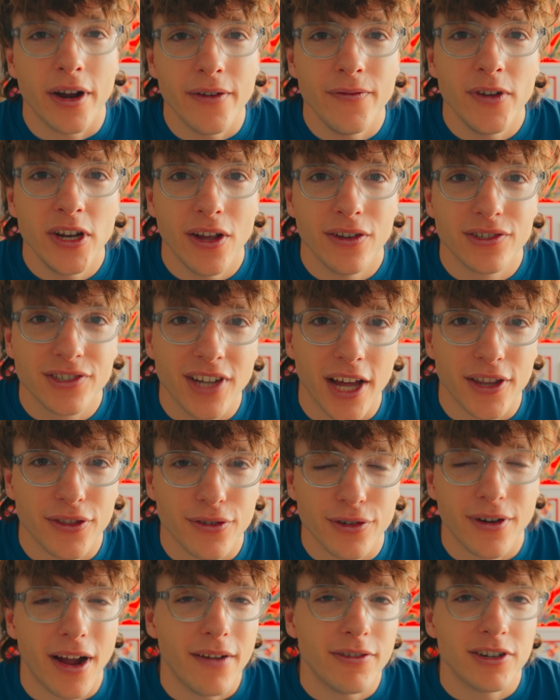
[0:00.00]
Trend videos cut
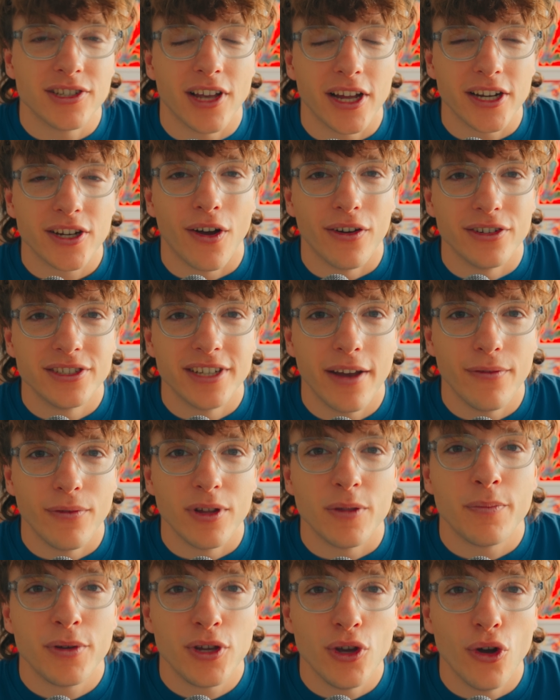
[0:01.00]
through graphic design content
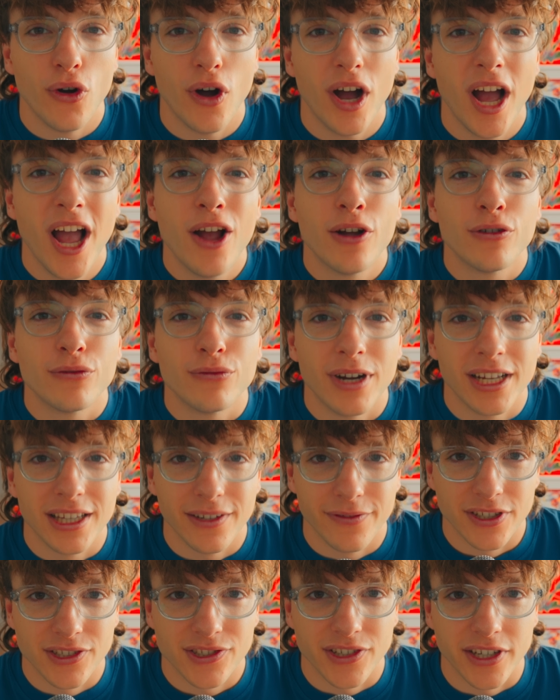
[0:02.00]
with pure
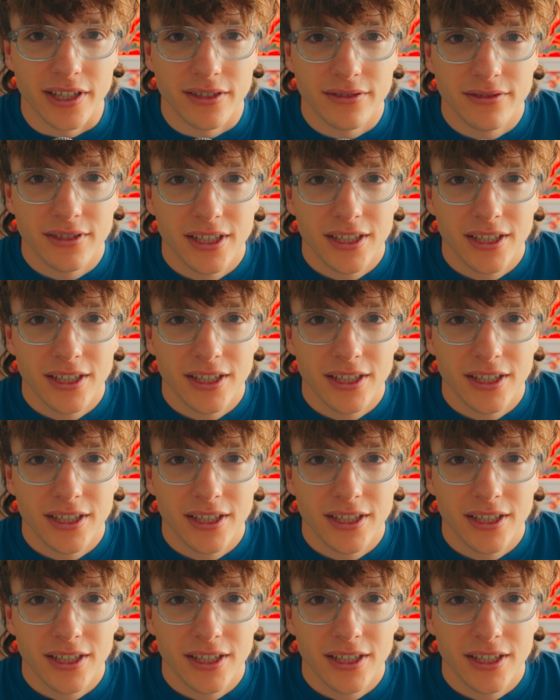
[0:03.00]
relevancy.